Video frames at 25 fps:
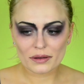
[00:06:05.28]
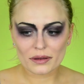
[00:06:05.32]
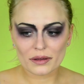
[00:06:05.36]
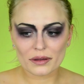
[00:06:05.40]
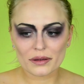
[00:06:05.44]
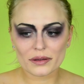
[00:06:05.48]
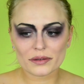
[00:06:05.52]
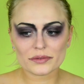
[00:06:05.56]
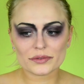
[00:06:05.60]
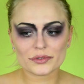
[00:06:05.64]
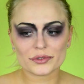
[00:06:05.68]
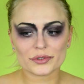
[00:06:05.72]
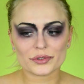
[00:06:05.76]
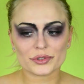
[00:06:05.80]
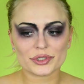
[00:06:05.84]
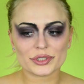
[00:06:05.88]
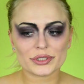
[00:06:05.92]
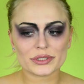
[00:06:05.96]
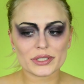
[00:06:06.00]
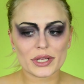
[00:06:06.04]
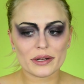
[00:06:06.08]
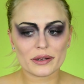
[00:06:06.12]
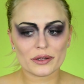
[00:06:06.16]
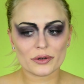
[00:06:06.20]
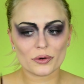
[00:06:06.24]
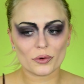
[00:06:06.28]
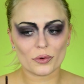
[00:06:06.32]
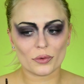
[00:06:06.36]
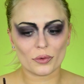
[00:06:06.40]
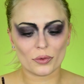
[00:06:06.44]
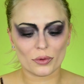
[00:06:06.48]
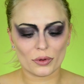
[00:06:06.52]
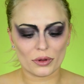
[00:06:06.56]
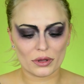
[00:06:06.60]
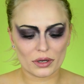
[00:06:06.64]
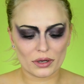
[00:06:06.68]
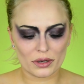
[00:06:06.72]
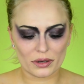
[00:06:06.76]
And to set it
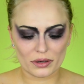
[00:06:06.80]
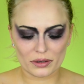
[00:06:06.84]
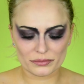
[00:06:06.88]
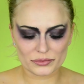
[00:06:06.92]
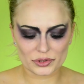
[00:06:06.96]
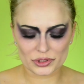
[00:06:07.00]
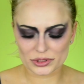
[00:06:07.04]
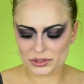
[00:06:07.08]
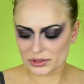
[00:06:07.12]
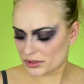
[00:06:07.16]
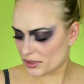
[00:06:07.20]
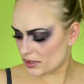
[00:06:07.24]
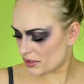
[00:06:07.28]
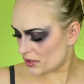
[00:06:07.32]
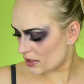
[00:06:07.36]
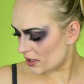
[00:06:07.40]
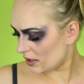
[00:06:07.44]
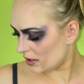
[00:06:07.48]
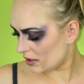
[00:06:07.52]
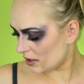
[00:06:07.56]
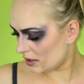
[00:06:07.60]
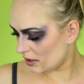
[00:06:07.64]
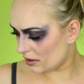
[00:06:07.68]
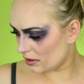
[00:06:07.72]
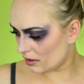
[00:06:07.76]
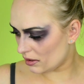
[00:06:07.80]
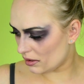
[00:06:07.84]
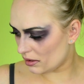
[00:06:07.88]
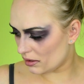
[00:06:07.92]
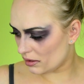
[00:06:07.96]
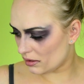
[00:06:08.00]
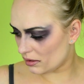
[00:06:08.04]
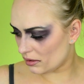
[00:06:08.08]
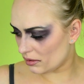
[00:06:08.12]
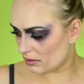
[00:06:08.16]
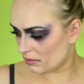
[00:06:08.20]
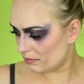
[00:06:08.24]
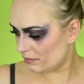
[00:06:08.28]
all, I'm just taking
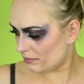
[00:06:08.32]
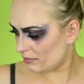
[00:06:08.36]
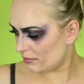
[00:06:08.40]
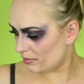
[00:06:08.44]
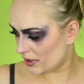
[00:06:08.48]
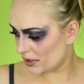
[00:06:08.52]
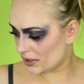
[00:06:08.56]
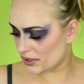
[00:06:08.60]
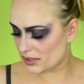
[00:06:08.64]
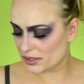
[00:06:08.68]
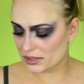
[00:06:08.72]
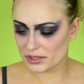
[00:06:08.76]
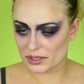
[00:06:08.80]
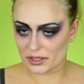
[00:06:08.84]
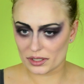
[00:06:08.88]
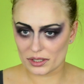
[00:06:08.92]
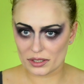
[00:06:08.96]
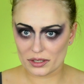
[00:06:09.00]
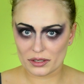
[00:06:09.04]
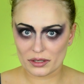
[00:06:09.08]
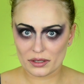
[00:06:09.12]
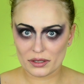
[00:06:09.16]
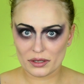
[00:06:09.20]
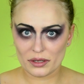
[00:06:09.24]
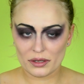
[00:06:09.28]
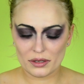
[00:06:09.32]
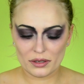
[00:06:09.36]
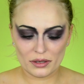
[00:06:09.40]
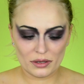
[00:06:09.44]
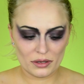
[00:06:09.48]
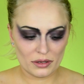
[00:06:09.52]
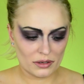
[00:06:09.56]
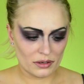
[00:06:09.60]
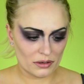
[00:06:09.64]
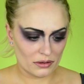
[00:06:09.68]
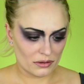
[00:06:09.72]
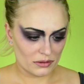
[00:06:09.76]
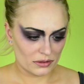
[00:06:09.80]
a basic
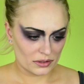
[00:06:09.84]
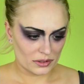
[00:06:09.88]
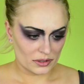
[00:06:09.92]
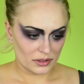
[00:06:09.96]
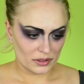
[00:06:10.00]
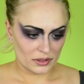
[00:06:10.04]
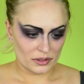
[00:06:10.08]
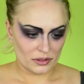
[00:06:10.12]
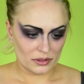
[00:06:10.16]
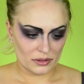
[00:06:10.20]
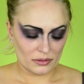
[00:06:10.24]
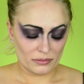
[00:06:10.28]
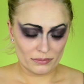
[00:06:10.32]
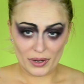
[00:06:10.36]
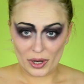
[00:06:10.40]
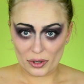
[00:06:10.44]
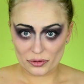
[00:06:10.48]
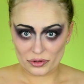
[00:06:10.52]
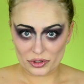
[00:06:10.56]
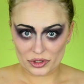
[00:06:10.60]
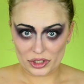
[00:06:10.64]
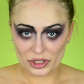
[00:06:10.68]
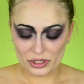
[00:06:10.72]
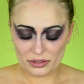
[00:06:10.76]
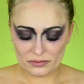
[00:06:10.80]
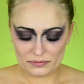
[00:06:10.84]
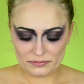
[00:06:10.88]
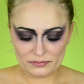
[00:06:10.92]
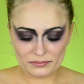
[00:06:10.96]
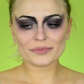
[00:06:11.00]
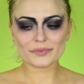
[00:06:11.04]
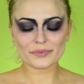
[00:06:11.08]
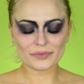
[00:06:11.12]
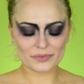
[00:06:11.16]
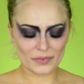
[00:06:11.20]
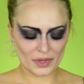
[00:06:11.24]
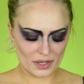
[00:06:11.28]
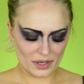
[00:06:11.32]
powder.
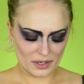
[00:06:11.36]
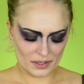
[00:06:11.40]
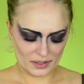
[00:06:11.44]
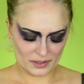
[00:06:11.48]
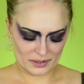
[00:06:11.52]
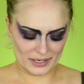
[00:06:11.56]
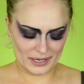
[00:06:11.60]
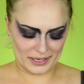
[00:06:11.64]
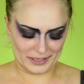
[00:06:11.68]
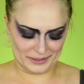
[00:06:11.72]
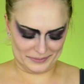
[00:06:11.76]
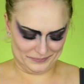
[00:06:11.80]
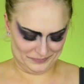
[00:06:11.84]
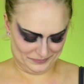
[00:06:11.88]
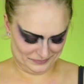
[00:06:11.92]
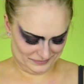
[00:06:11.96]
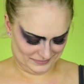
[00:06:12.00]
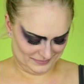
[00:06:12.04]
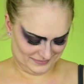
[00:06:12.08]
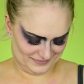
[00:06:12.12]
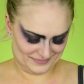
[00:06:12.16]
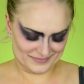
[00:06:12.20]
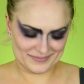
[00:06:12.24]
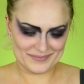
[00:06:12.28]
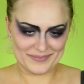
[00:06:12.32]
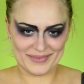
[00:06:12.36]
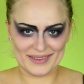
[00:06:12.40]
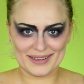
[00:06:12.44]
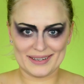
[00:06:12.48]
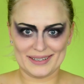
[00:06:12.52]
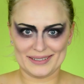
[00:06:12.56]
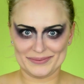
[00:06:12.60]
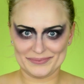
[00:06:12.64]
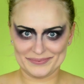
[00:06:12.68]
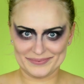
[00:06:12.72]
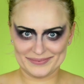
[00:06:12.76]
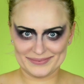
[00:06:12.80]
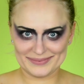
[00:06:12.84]
Okay,
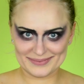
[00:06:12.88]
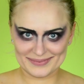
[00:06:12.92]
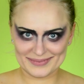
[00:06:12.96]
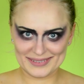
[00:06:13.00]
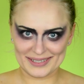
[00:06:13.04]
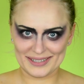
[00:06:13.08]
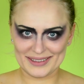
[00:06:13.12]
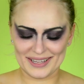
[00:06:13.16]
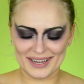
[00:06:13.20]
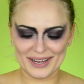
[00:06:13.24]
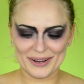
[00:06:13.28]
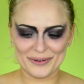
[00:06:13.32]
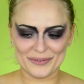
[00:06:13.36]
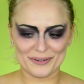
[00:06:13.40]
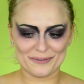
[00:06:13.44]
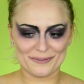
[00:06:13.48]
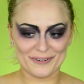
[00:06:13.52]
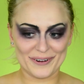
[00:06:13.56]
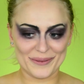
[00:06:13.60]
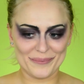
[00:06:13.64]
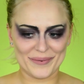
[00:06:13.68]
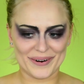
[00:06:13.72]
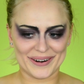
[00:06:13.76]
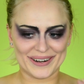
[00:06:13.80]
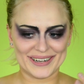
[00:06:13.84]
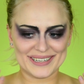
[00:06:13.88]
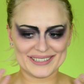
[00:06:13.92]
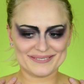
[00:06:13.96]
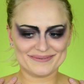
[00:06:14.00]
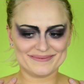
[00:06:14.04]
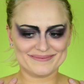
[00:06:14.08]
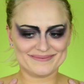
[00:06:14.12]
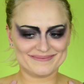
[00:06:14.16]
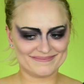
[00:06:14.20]
now the fun part,